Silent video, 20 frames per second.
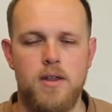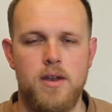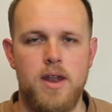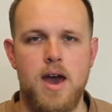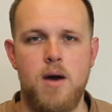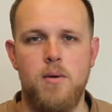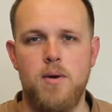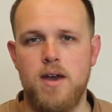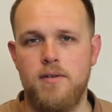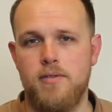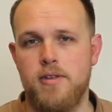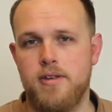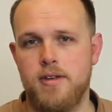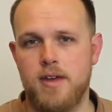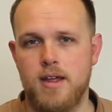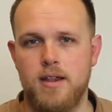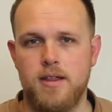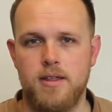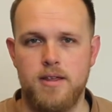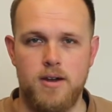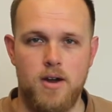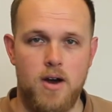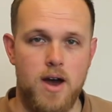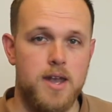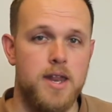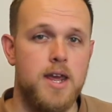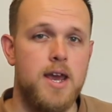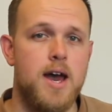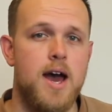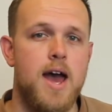Now we have the skeleton
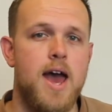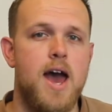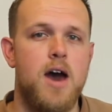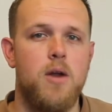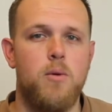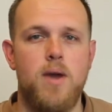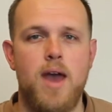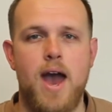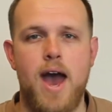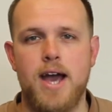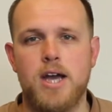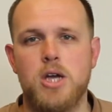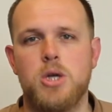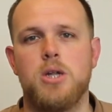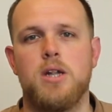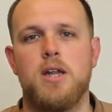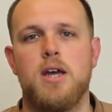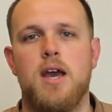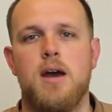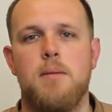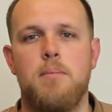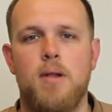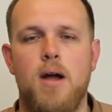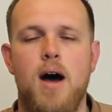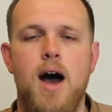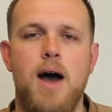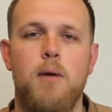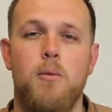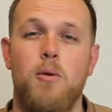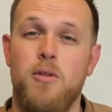idea, how do we actually
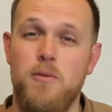apply it?